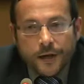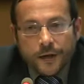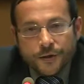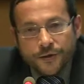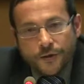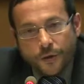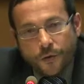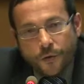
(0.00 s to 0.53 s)

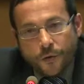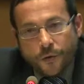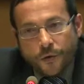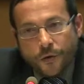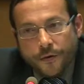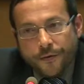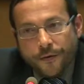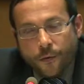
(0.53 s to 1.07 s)
So
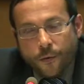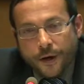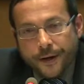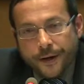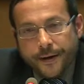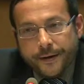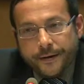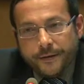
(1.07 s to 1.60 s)
the
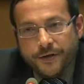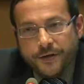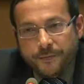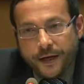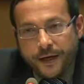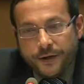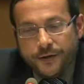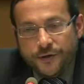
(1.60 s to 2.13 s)
one
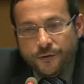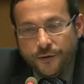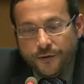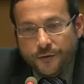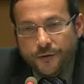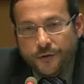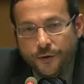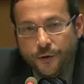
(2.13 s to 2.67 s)
space
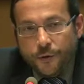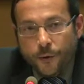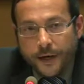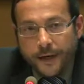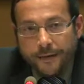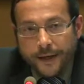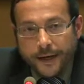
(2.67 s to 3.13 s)
within the UN